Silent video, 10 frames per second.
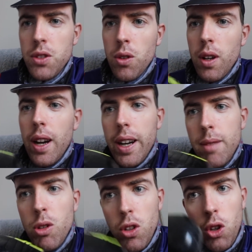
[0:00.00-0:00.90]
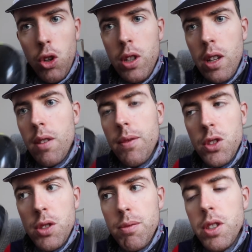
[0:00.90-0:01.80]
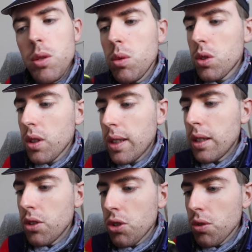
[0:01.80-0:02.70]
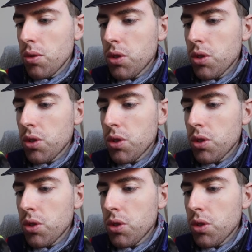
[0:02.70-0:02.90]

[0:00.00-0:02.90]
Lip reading: So I'm on the lookout for some new cycling shoes.